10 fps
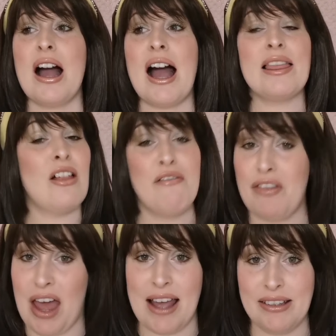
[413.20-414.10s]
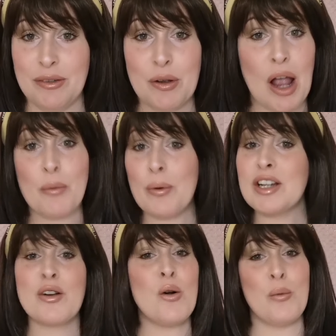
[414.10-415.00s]
I love that. I
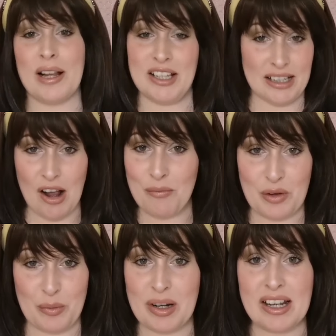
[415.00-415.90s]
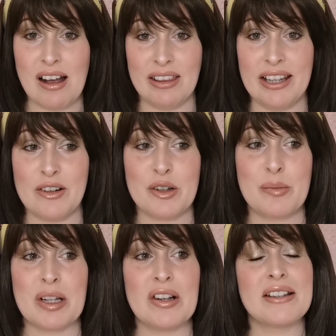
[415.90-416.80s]
wish all wigs come with pre-cut layers,
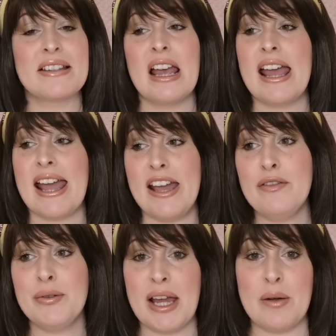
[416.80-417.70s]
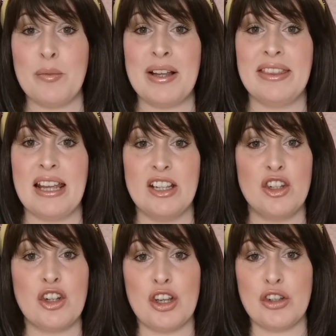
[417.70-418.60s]
because if you get one that is
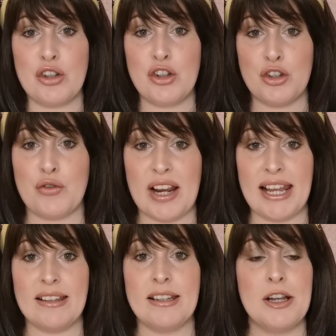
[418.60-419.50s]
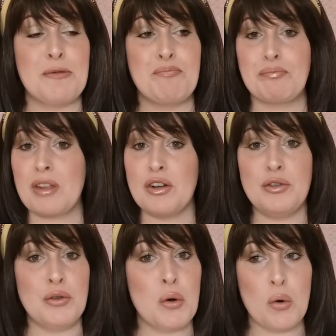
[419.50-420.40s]
just straight,
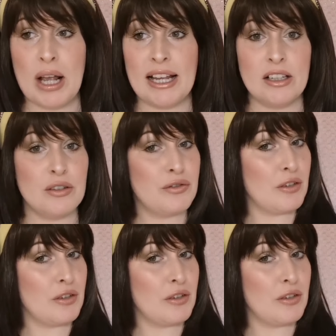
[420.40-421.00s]
no kind of